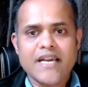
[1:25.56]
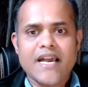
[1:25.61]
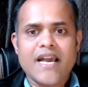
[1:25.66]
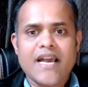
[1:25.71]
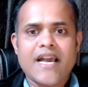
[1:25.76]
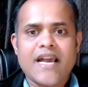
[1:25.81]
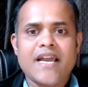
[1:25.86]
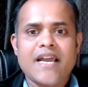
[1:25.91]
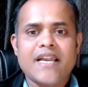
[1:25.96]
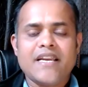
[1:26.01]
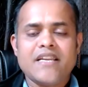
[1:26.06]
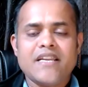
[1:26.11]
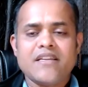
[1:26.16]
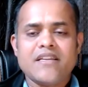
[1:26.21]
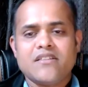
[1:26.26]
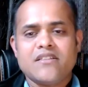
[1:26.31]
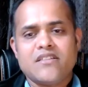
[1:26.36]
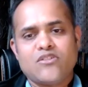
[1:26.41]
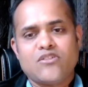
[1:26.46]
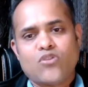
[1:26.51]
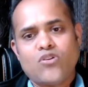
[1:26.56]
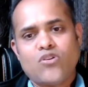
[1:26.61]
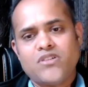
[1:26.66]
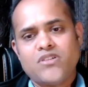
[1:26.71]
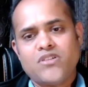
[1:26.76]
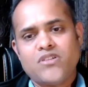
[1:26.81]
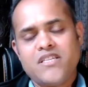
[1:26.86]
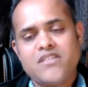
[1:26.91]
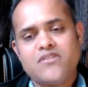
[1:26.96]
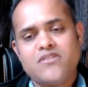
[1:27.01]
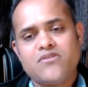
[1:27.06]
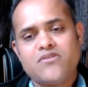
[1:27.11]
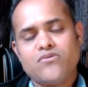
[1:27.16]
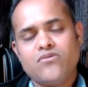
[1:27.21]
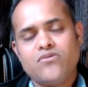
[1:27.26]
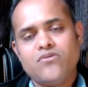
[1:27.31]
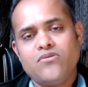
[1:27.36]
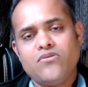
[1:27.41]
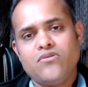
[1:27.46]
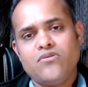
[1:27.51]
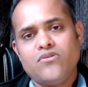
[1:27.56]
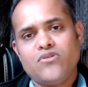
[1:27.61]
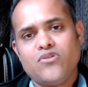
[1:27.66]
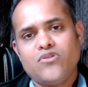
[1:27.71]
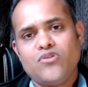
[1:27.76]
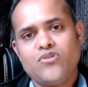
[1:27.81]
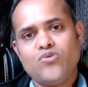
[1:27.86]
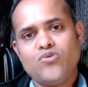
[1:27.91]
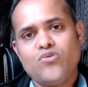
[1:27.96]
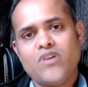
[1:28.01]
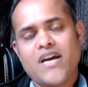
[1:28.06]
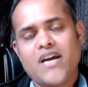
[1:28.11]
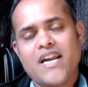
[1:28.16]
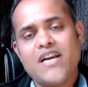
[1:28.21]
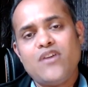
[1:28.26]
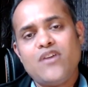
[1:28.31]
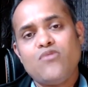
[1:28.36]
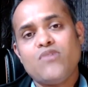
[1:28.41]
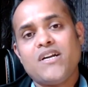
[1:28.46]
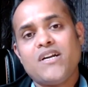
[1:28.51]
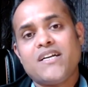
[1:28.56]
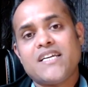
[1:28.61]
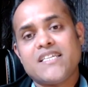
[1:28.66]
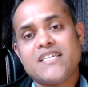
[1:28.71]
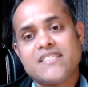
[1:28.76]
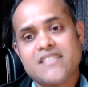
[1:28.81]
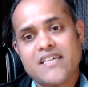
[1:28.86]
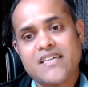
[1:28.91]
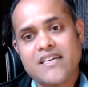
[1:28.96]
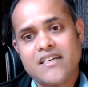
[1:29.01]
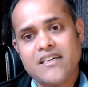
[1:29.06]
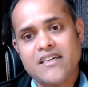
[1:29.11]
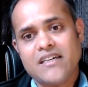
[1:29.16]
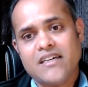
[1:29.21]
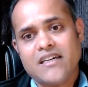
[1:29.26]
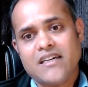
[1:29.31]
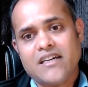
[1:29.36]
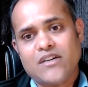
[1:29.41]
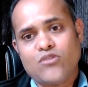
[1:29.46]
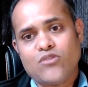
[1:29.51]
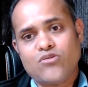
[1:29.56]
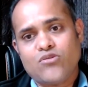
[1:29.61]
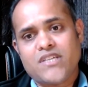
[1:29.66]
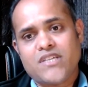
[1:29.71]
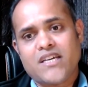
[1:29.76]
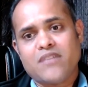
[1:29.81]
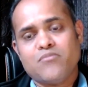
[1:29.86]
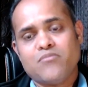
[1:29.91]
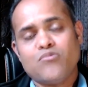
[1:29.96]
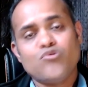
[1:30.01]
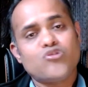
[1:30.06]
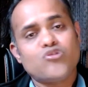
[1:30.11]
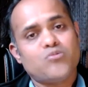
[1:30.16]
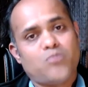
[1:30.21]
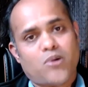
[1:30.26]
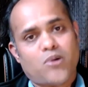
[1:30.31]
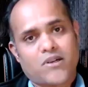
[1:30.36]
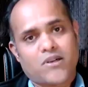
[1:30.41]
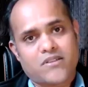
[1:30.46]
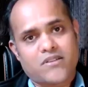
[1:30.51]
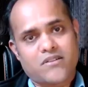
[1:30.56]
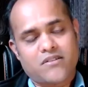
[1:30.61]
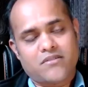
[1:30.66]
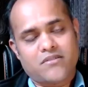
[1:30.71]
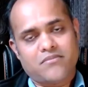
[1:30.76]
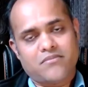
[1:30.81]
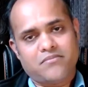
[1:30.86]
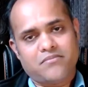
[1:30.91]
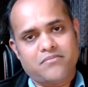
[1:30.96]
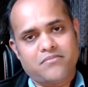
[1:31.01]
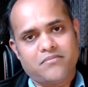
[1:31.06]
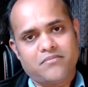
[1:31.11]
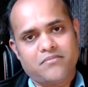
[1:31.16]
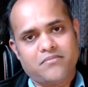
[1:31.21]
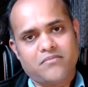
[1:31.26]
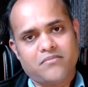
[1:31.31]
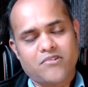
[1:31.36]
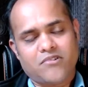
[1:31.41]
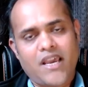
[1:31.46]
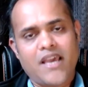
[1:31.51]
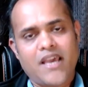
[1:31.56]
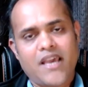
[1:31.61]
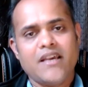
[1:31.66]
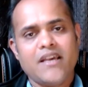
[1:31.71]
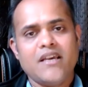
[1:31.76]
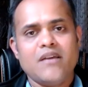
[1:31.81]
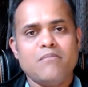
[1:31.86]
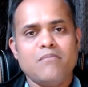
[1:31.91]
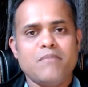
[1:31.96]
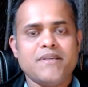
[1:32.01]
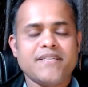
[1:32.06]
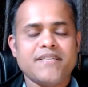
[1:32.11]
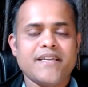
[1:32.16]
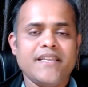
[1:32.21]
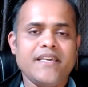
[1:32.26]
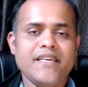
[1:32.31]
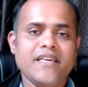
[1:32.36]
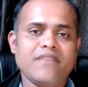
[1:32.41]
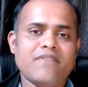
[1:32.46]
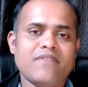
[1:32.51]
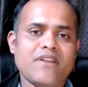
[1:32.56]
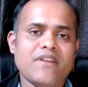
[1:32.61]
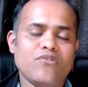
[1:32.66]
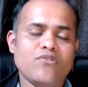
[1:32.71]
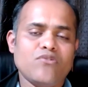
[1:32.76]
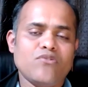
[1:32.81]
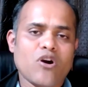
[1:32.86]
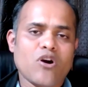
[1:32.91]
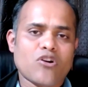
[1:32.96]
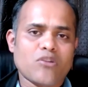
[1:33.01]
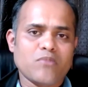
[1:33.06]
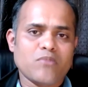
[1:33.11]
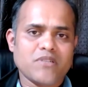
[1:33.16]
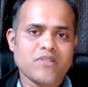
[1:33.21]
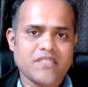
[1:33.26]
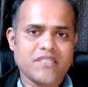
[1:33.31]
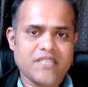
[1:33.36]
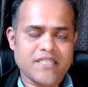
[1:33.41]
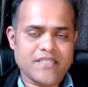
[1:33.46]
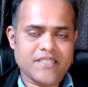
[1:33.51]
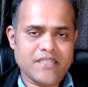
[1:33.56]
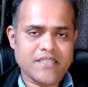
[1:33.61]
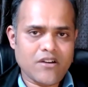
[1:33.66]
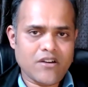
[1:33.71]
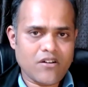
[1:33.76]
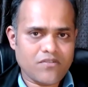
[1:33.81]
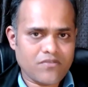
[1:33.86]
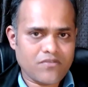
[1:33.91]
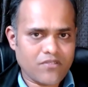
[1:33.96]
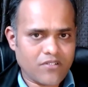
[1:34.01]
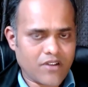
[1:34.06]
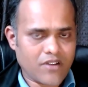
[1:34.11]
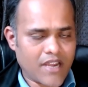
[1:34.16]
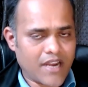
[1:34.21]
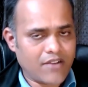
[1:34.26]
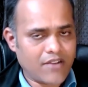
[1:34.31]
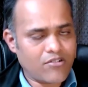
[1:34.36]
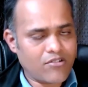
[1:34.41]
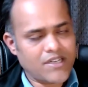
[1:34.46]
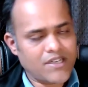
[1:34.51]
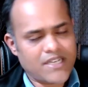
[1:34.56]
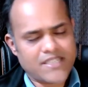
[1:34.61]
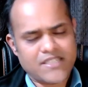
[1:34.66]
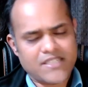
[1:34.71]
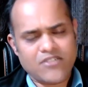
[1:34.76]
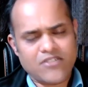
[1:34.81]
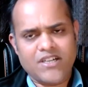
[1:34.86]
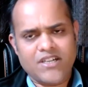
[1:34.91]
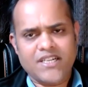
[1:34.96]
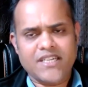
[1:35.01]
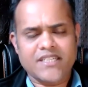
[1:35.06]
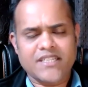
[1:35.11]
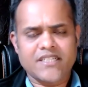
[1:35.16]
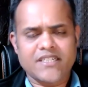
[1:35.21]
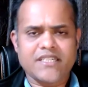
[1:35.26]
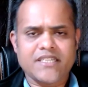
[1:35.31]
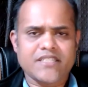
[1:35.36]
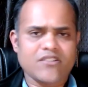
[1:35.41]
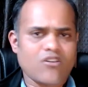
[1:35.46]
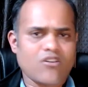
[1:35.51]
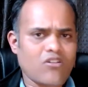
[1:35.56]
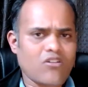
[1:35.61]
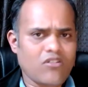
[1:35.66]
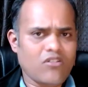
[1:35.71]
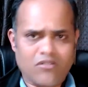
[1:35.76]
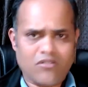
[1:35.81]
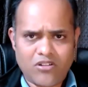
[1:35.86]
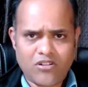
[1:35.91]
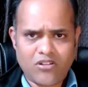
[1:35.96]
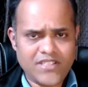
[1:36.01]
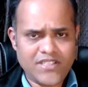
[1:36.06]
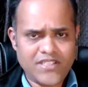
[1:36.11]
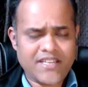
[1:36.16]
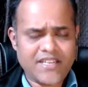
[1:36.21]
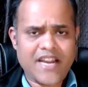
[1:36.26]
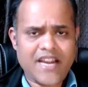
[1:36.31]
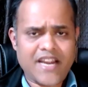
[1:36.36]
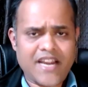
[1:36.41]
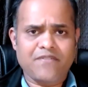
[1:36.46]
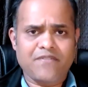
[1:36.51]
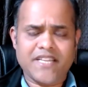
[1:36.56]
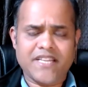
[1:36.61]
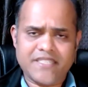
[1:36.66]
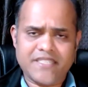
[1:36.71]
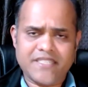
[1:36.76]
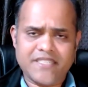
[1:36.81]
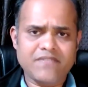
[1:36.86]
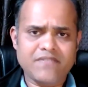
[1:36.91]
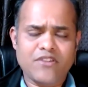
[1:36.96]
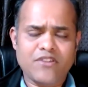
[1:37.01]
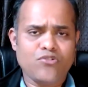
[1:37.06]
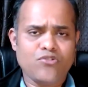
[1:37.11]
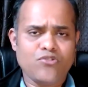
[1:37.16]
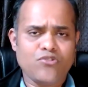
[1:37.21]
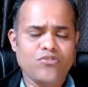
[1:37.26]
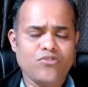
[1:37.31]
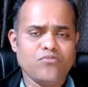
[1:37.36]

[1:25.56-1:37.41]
And the solution is to do end-to-end testing to check most bugs. Okay, basically, when you do automation testing of end-to-end testing or integration test, or all the kind of testing, when you do